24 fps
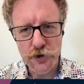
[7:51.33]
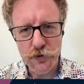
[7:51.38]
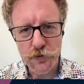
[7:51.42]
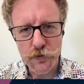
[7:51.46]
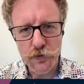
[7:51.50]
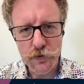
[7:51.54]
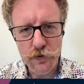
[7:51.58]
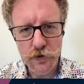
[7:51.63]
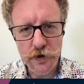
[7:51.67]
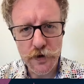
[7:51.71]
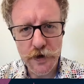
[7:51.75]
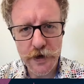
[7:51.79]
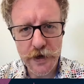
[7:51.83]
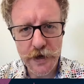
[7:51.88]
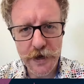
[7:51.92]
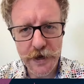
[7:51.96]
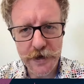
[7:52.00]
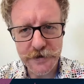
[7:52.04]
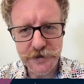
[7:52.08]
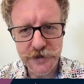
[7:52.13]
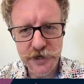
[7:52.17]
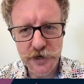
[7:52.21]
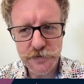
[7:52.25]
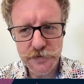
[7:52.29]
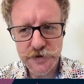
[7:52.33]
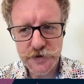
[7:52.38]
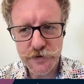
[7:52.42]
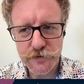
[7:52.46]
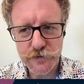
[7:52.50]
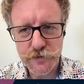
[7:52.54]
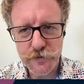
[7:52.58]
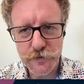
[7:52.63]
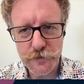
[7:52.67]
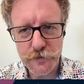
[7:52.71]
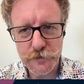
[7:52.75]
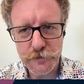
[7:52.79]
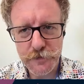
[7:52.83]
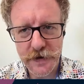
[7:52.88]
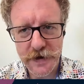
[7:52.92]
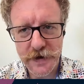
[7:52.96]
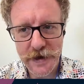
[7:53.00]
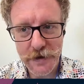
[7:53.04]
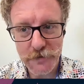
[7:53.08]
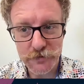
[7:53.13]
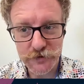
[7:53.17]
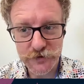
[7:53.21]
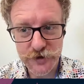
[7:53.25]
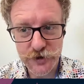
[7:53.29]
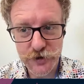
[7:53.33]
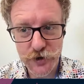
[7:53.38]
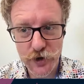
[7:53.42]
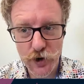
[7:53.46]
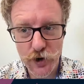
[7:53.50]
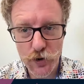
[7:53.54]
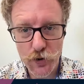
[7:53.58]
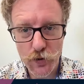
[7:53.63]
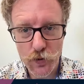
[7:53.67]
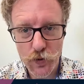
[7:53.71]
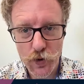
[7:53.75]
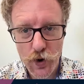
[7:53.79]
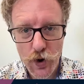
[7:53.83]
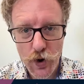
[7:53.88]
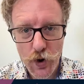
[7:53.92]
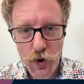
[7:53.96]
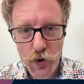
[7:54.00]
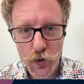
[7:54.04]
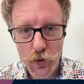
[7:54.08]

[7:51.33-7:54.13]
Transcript: So, in terms of being able to know